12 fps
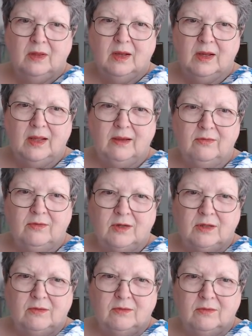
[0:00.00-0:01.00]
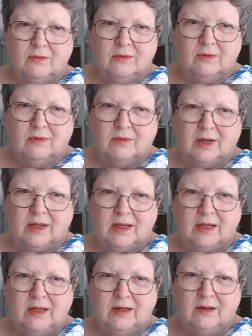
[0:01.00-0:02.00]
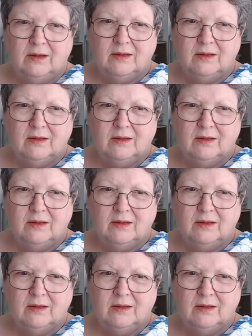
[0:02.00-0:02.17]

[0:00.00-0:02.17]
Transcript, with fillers: I have one right here.